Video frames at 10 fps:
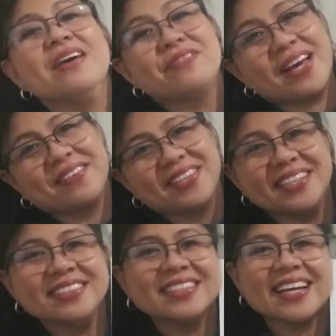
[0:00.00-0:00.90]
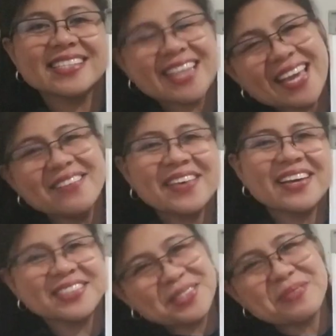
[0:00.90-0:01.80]
5 little ducks came
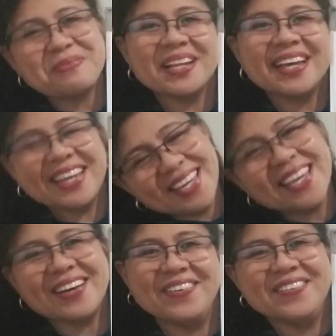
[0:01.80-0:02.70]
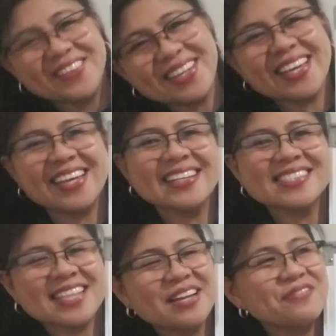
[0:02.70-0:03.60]
out to play over the
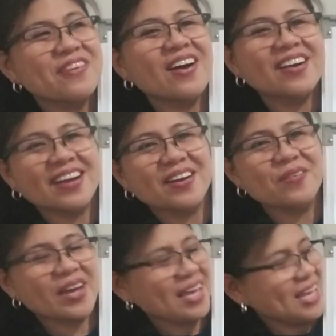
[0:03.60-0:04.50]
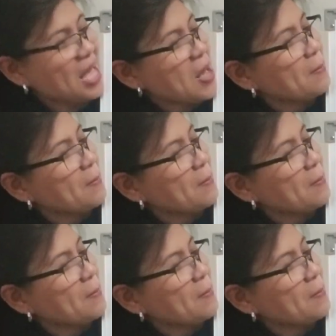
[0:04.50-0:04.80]
hills and far away.